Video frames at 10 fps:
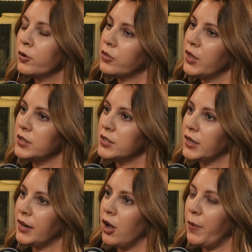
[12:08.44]
things that
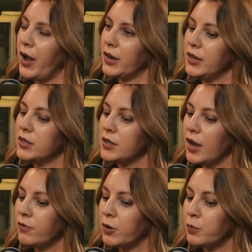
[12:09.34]
can help acne
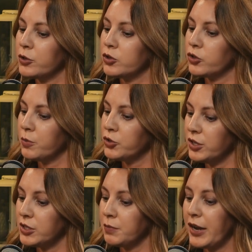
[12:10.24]
aside from
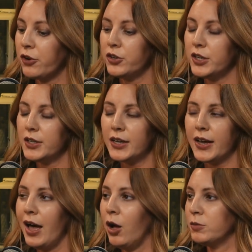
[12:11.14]
prescriptions. Microneedling
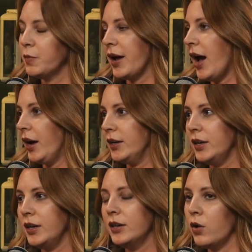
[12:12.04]
helped my
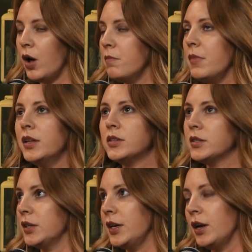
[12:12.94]
acne
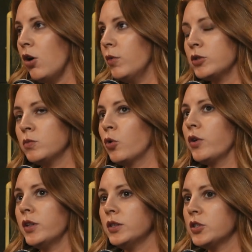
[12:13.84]
immensely, almost more
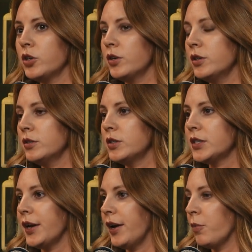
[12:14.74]
than certain
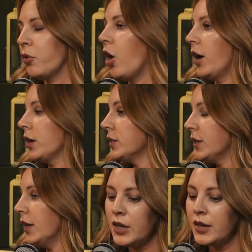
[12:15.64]
skincare products
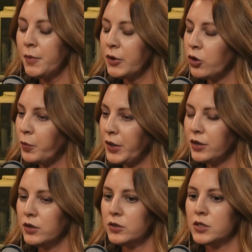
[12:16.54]
did. Chemical
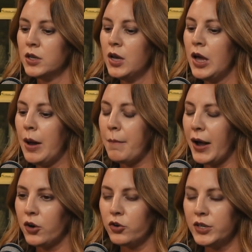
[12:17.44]
peels,
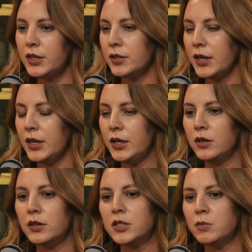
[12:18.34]
microneedling,
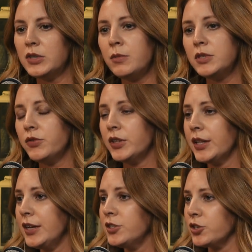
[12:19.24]
sometimes even
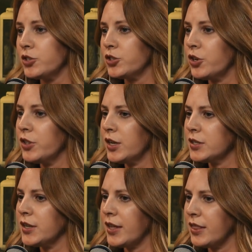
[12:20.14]
lasers, certain things
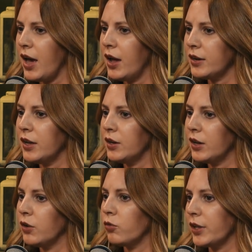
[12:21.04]
like that
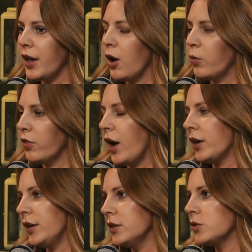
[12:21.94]
can really help with
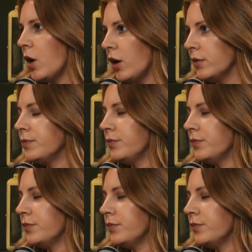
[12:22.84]
acne as well.